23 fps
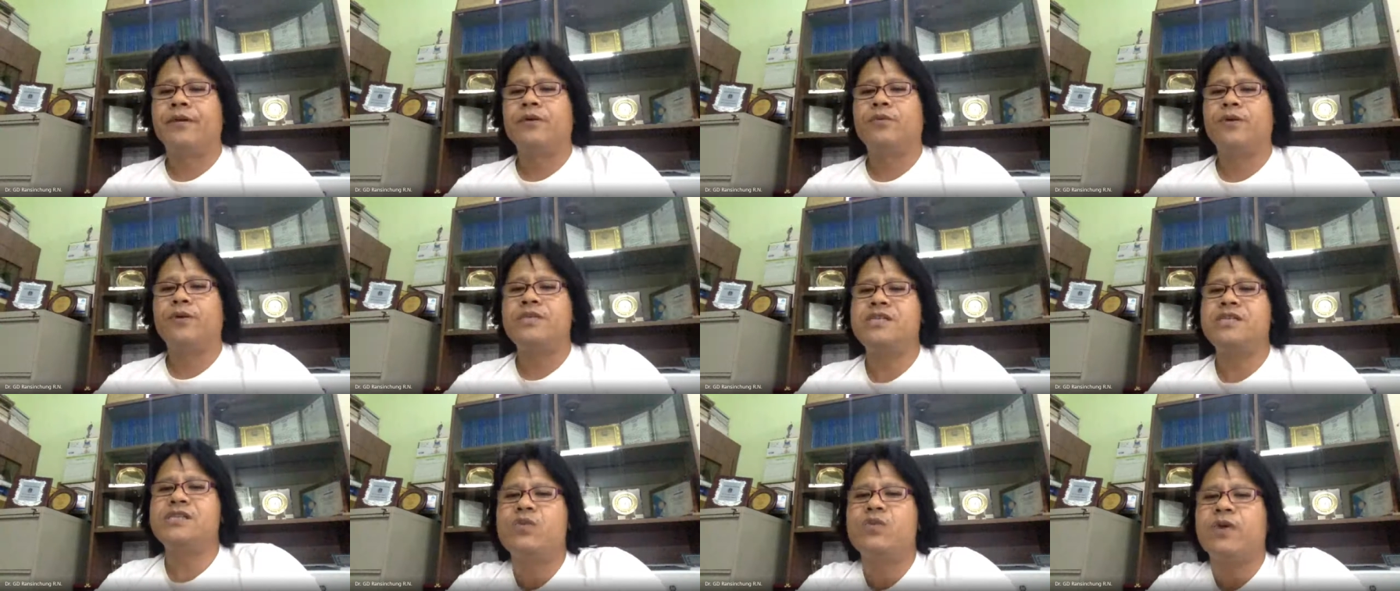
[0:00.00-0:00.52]

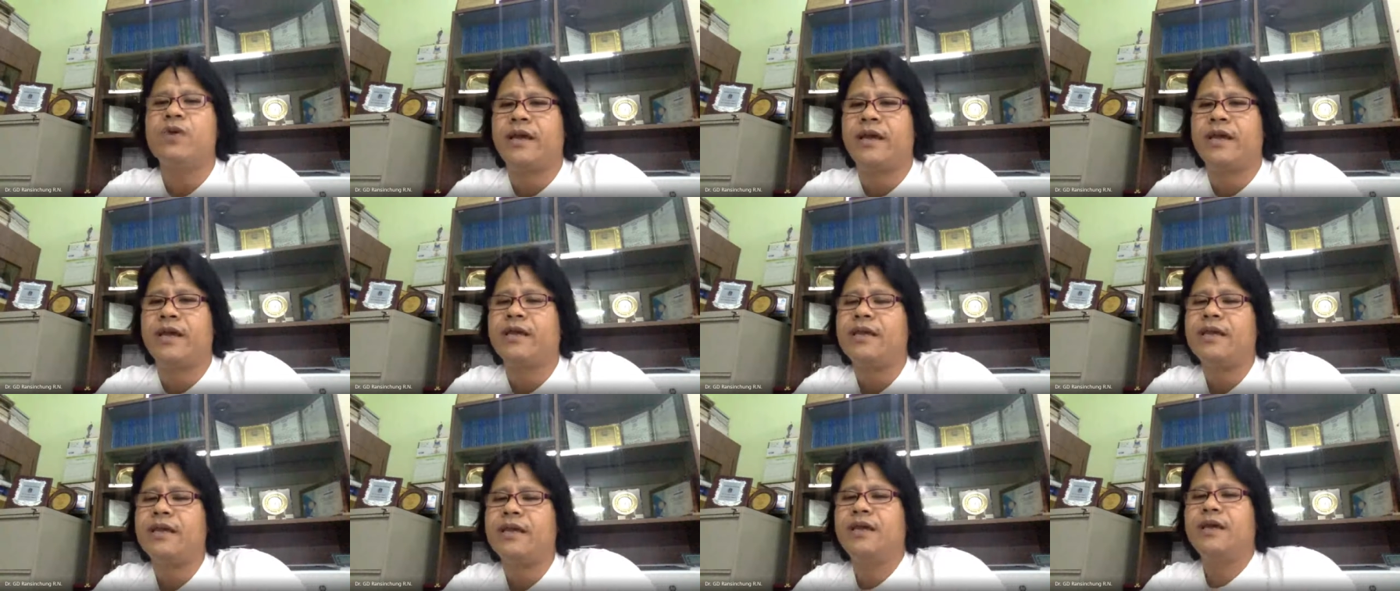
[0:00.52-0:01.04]
which is
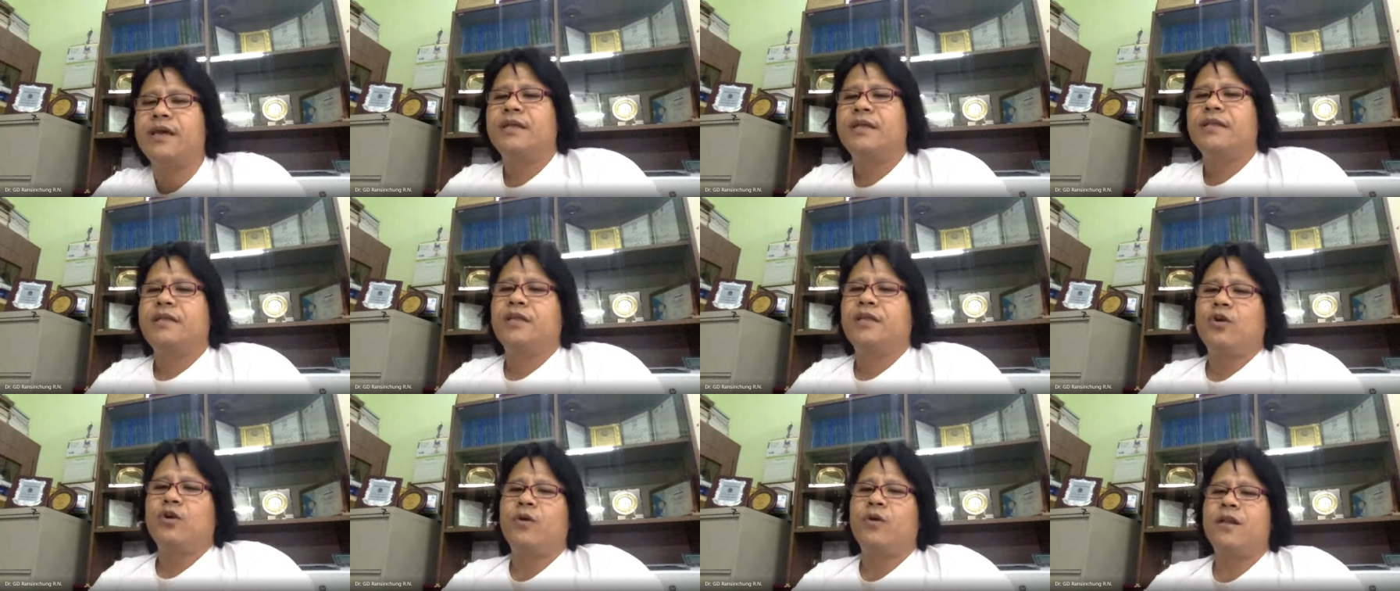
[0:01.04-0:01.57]
why
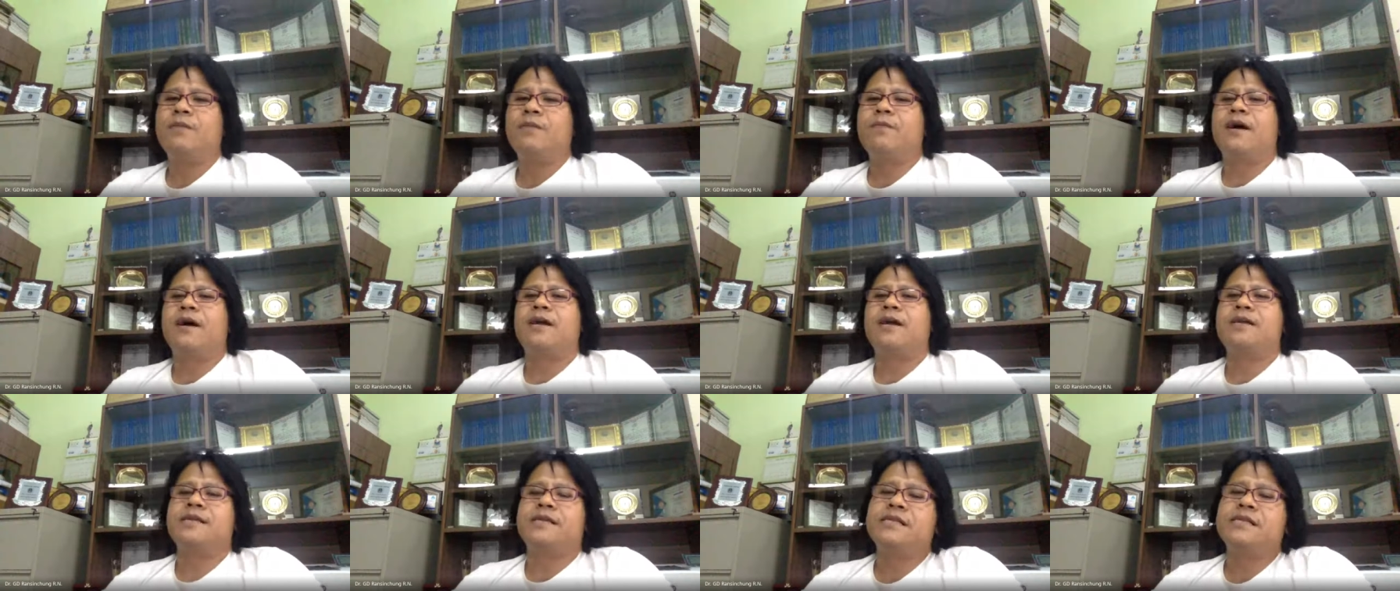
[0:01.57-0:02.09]
the dowel
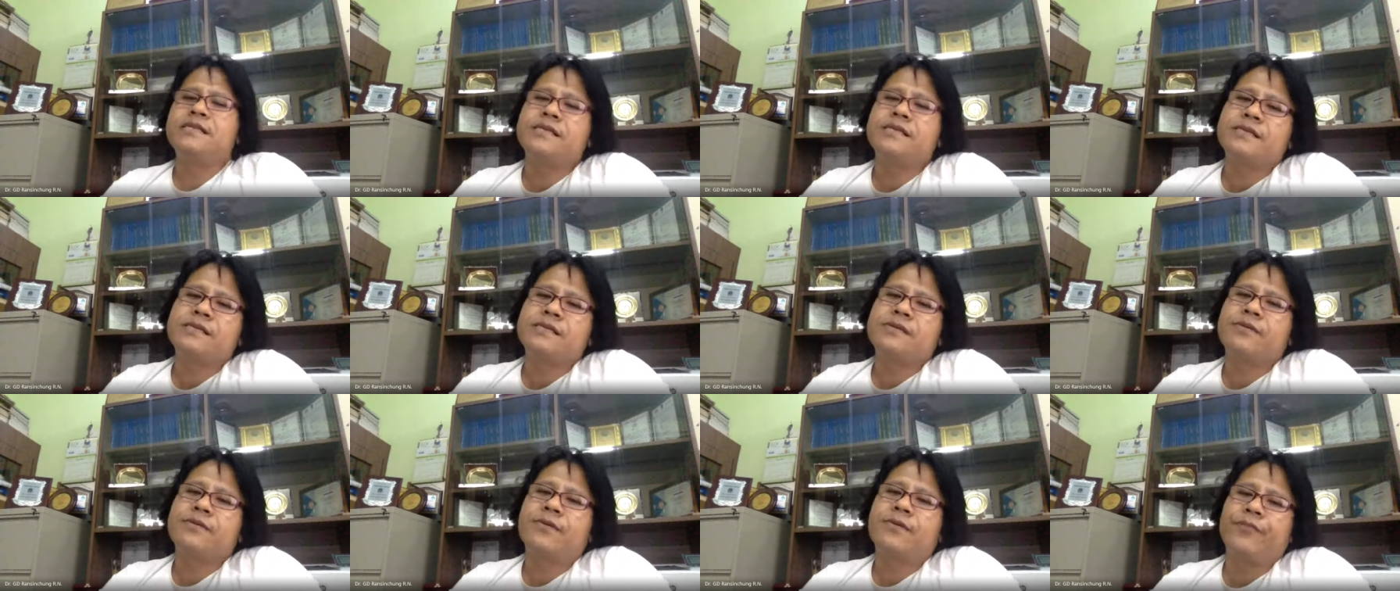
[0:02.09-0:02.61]
bar
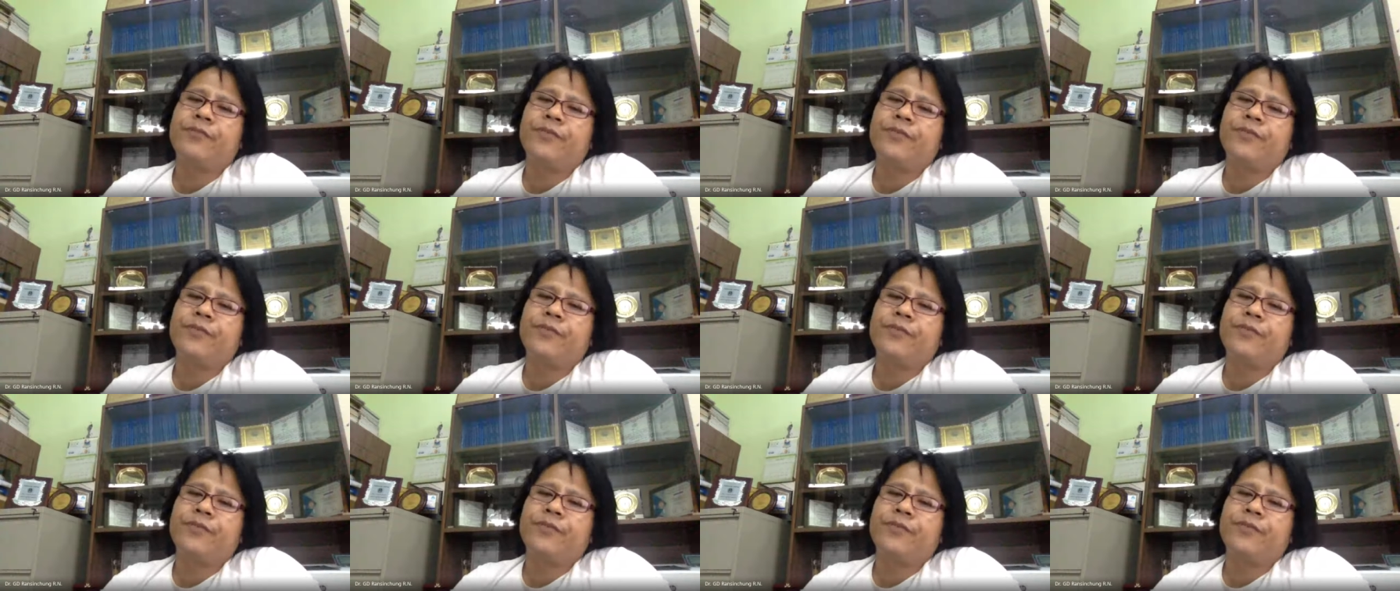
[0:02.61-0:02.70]
is